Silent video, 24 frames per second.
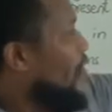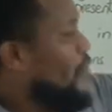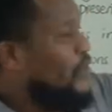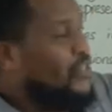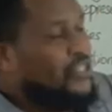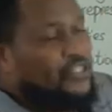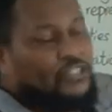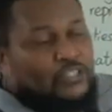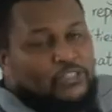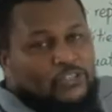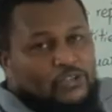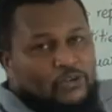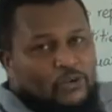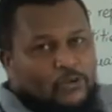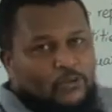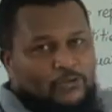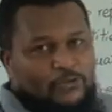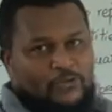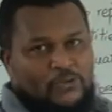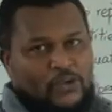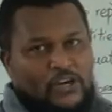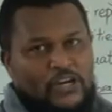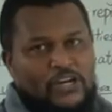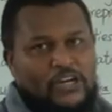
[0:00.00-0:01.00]
going to
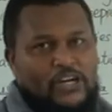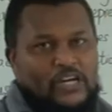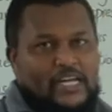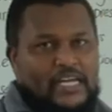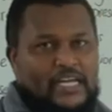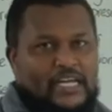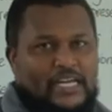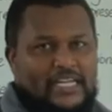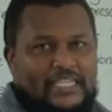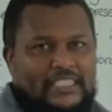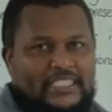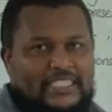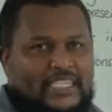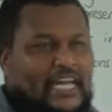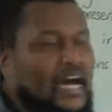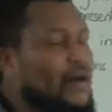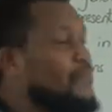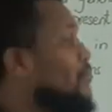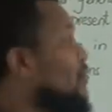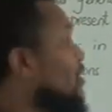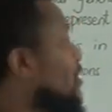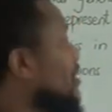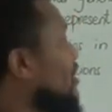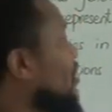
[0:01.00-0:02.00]
solve
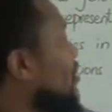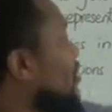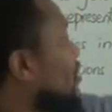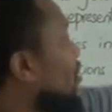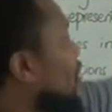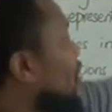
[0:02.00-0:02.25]
sums